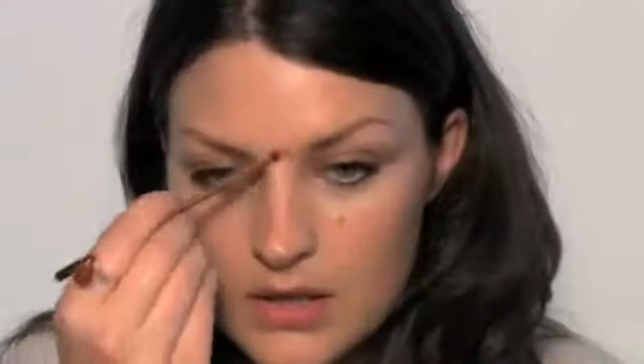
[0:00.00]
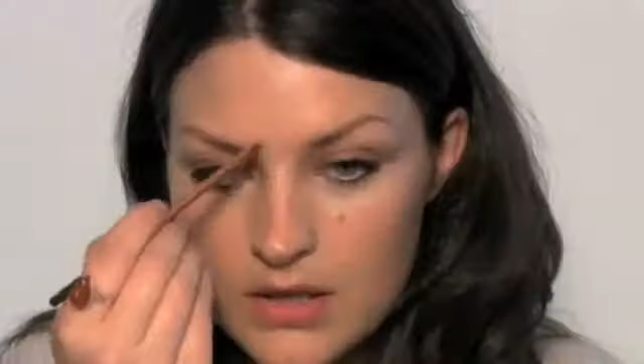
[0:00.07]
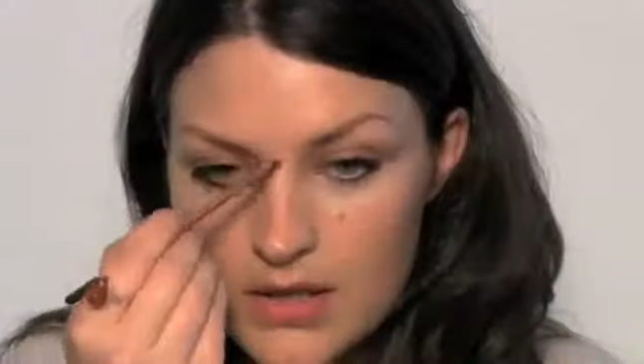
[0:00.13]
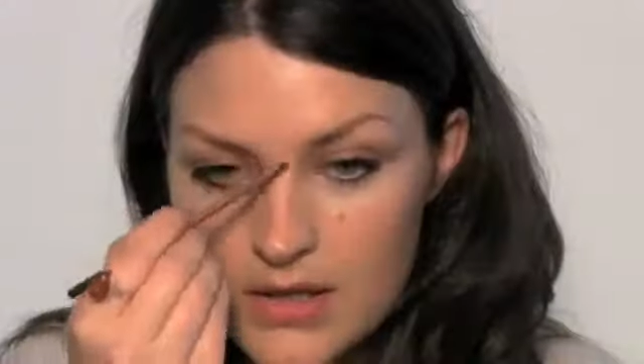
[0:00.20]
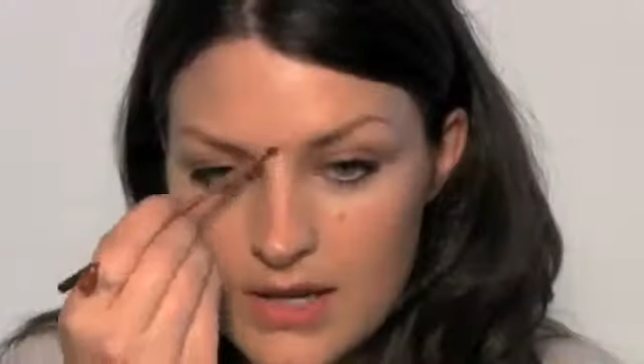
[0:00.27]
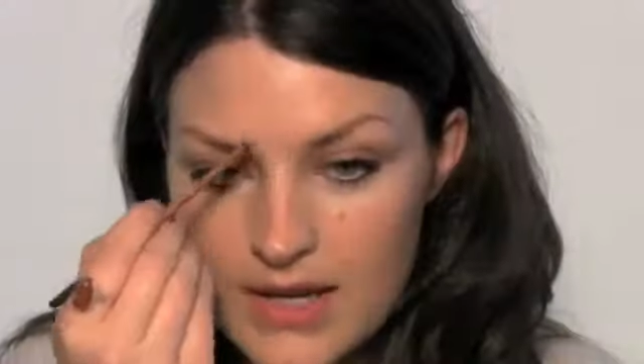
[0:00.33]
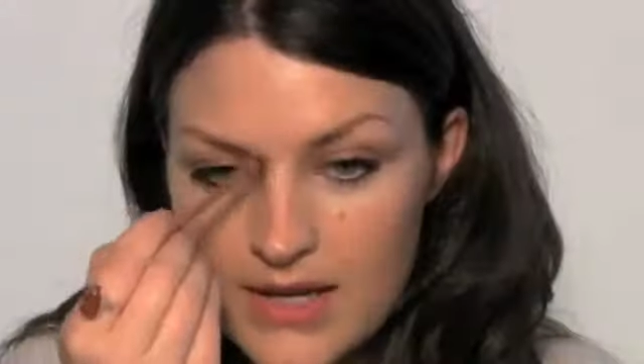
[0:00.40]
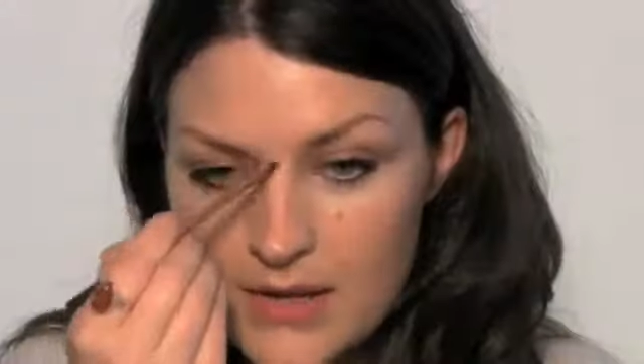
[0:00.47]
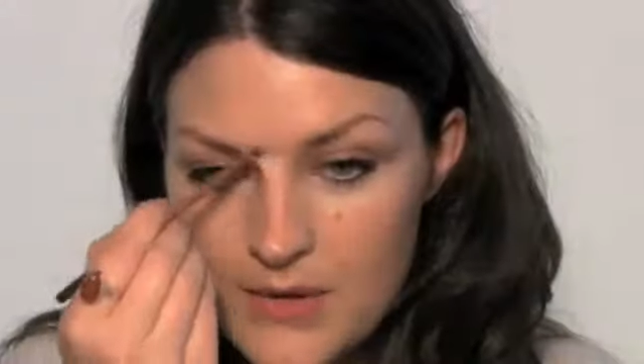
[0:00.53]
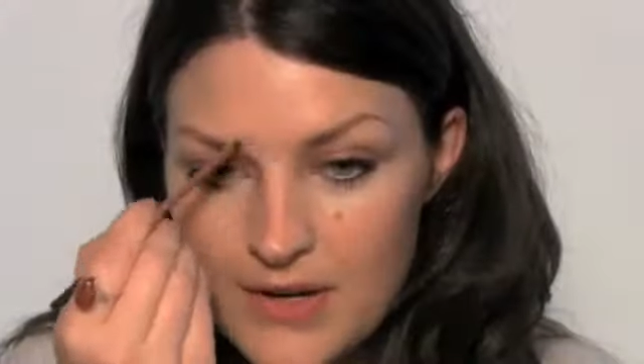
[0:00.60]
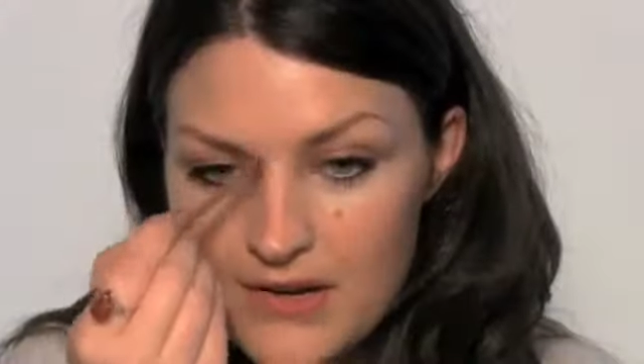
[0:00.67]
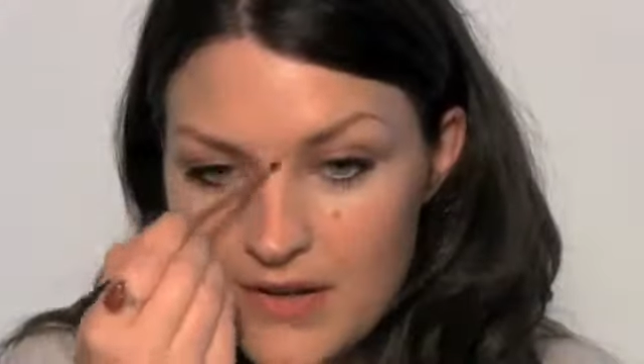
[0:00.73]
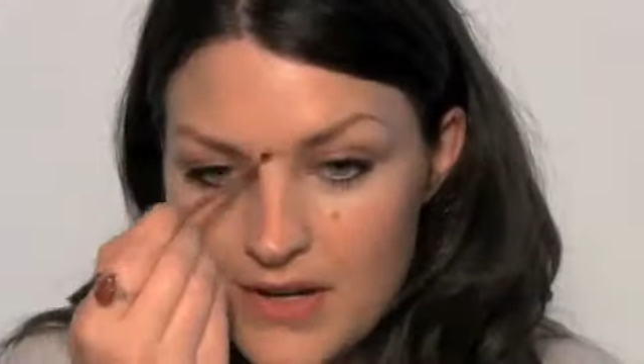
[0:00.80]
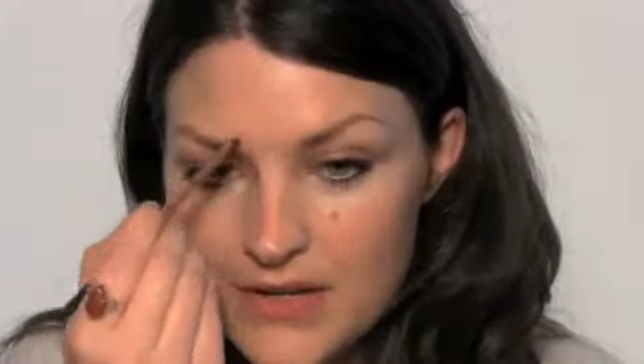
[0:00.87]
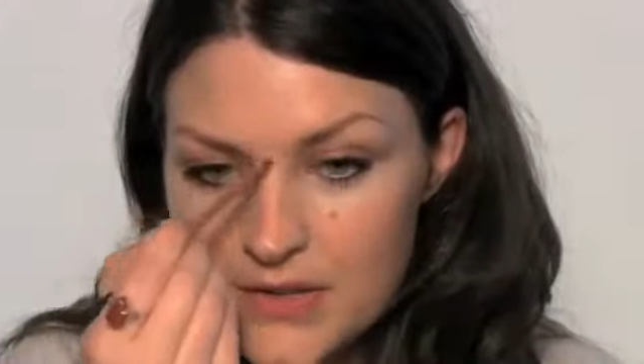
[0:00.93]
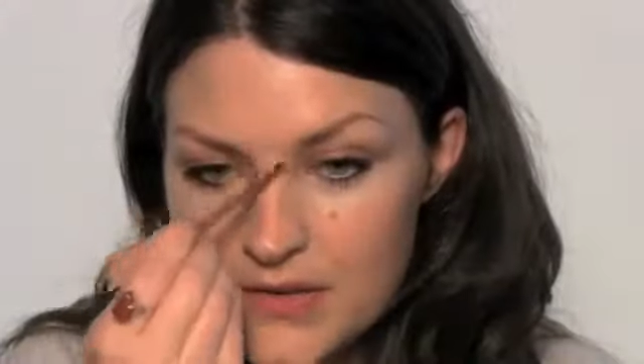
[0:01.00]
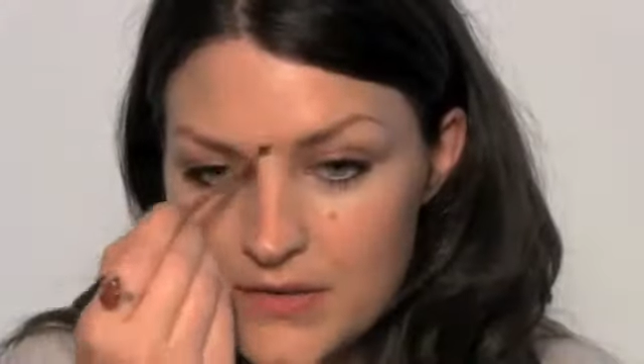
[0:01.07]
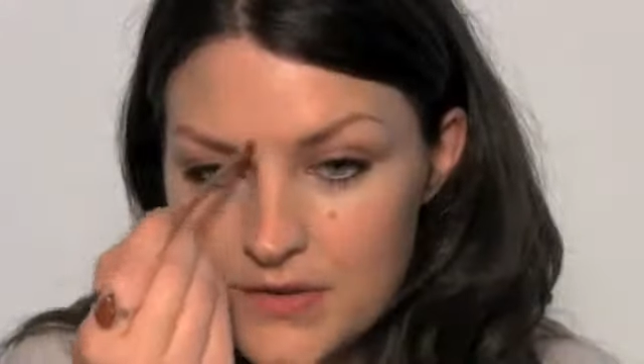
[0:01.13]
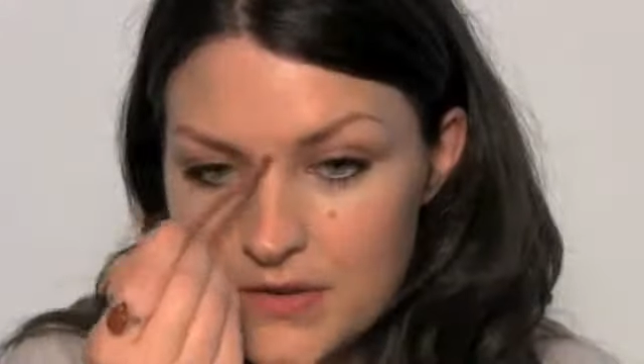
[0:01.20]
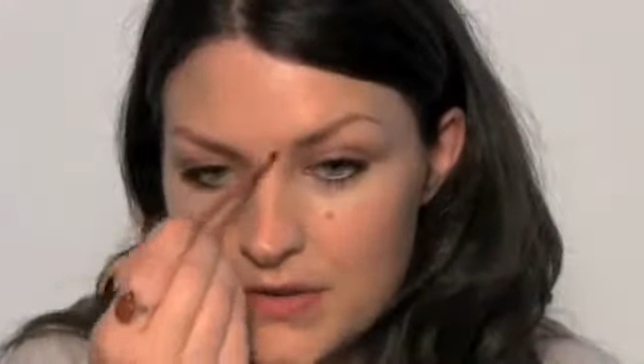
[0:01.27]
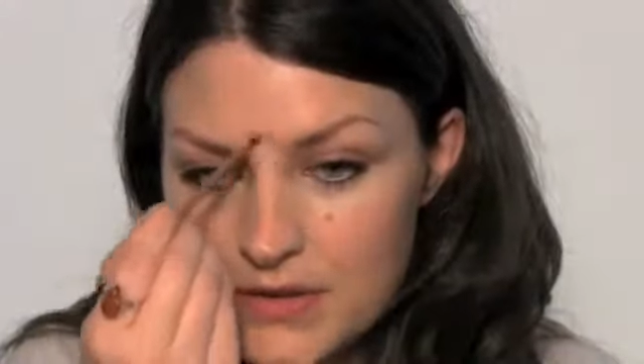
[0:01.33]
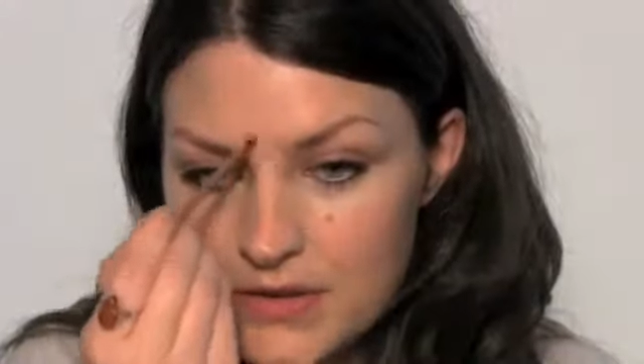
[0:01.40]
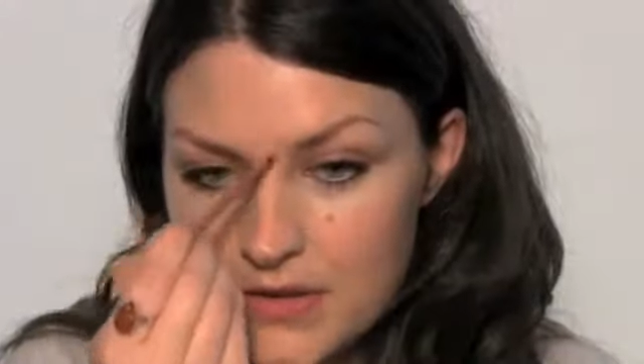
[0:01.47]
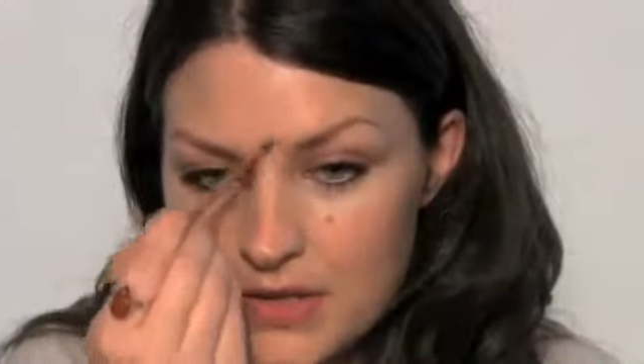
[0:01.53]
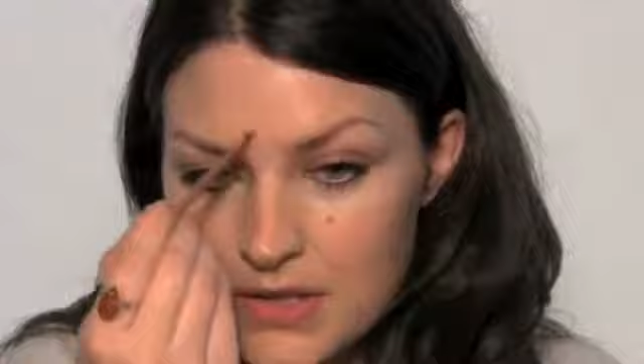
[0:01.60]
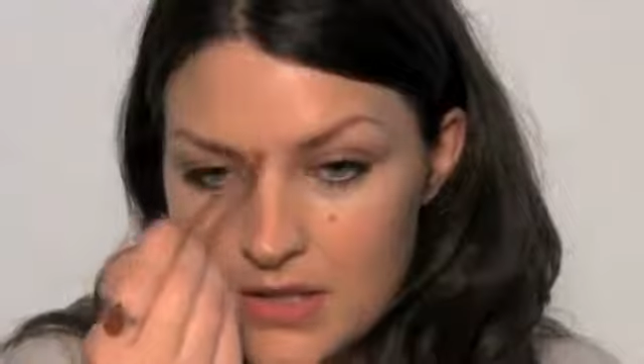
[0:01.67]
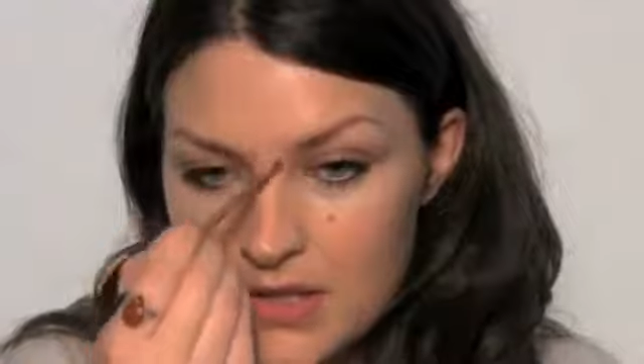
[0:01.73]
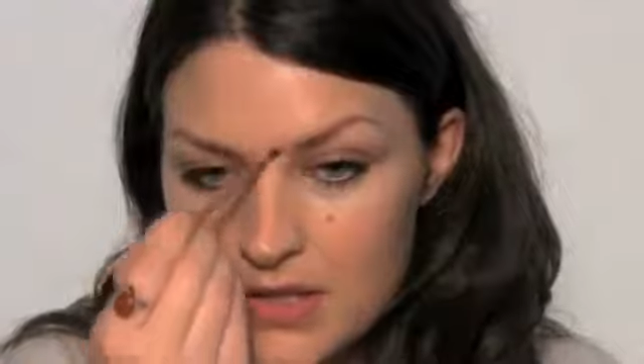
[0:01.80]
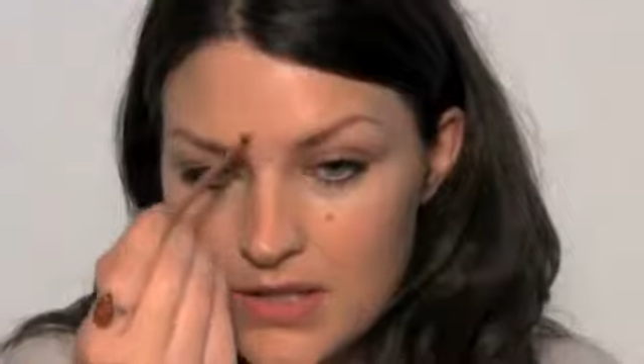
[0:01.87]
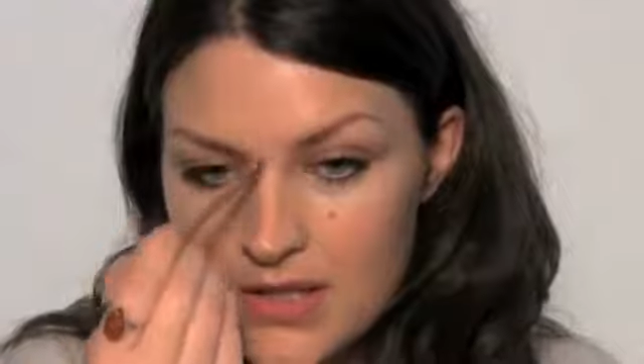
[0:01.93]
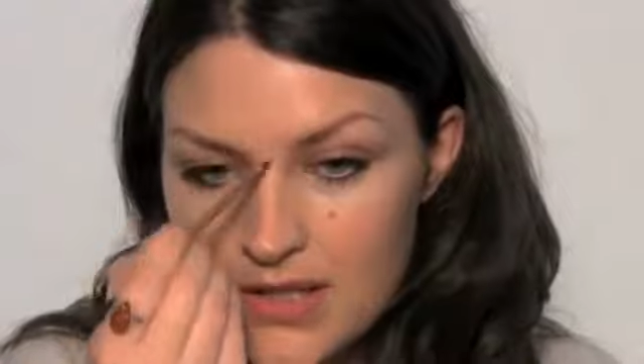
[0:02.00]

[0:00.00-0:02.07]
And anywhere else you